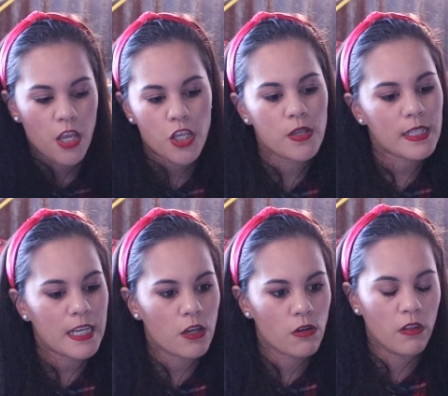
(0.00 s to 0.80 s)
you can
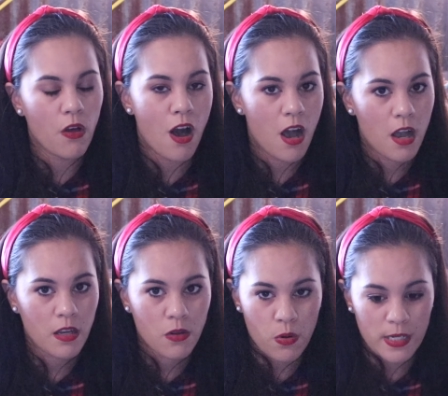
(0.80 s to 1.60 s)
take your
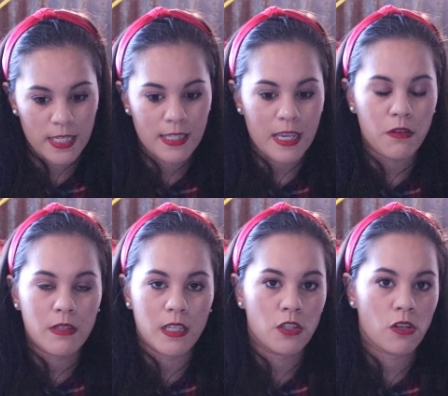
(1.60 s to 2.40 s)
long courses that you did